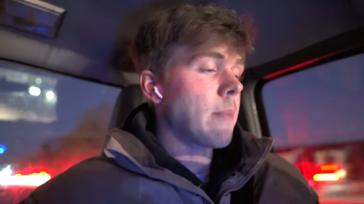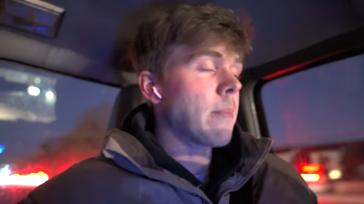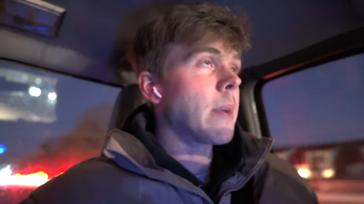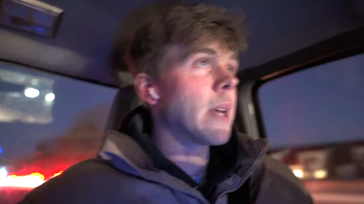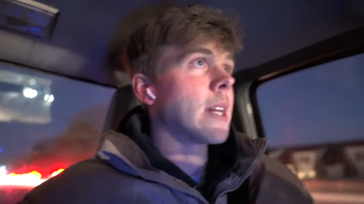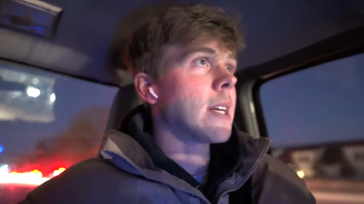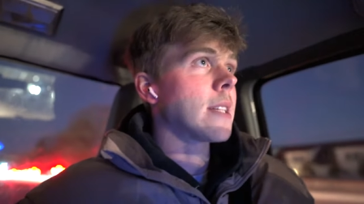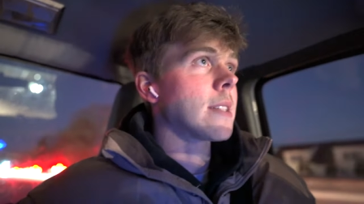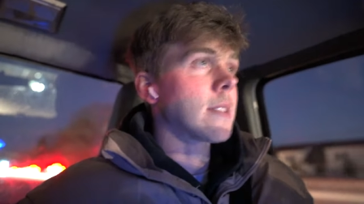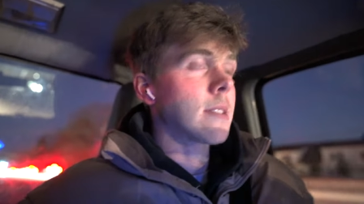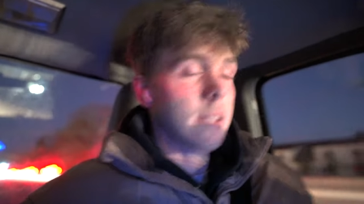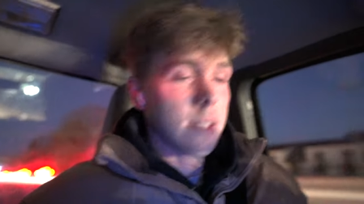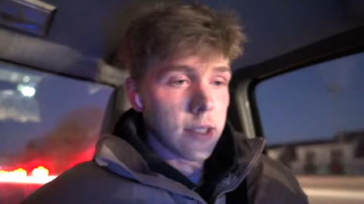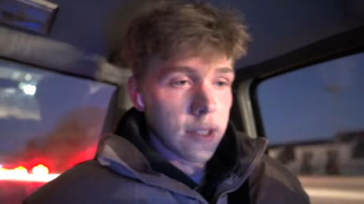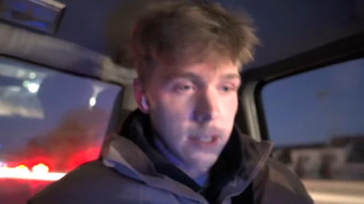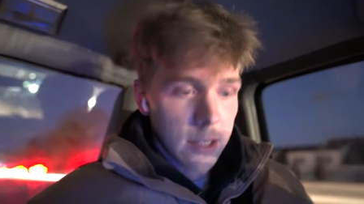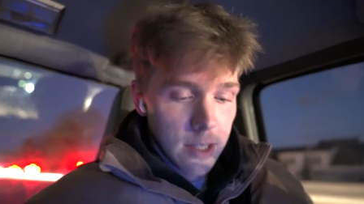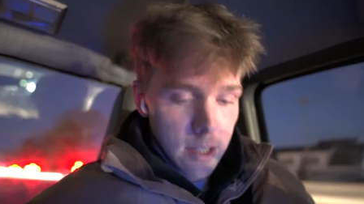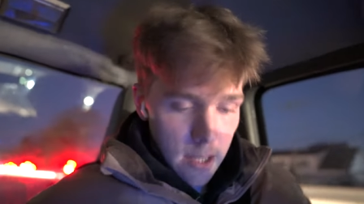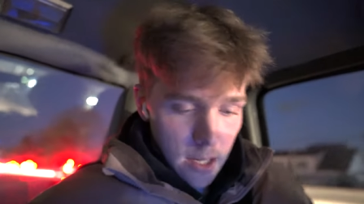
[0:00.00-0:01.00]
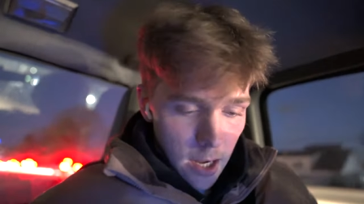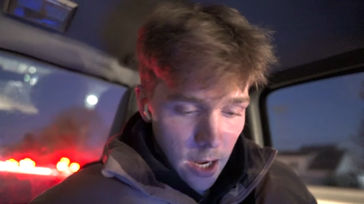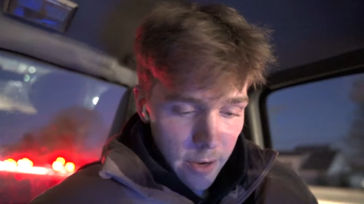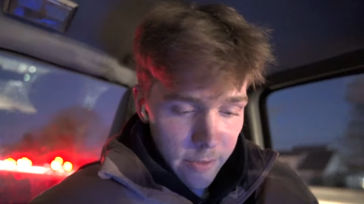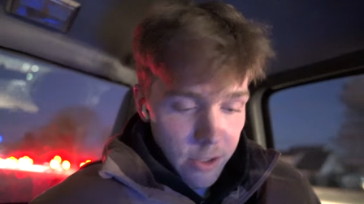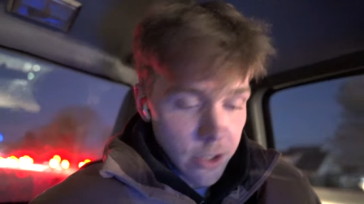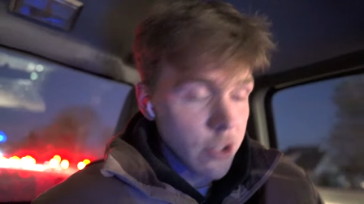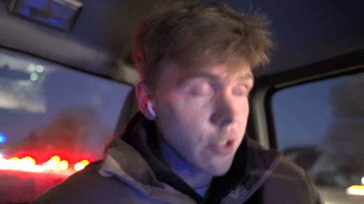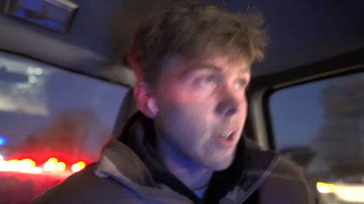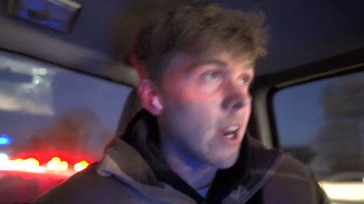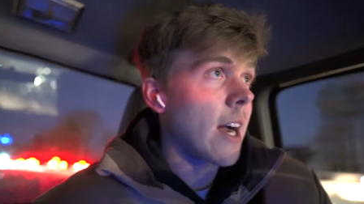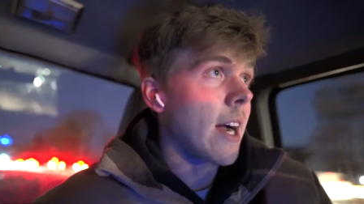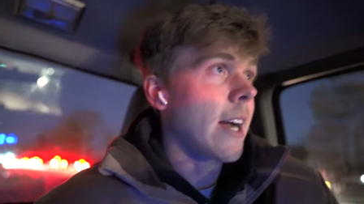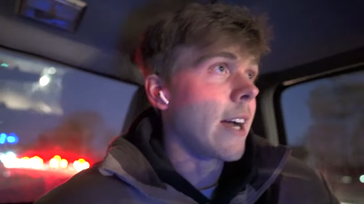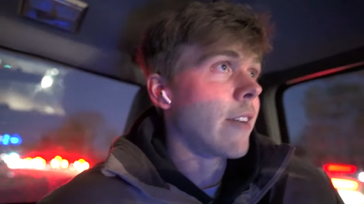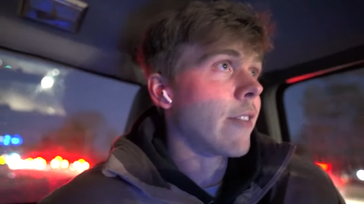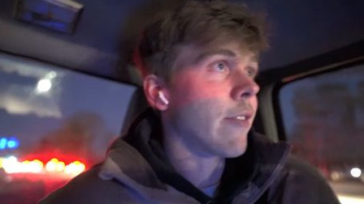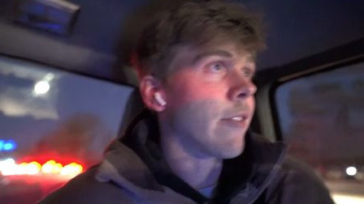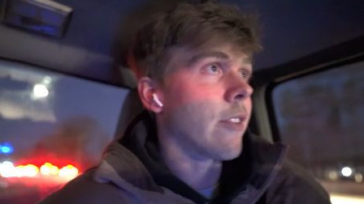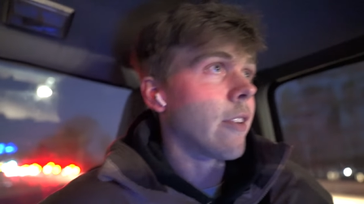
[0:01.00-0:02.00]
minutes of a drive.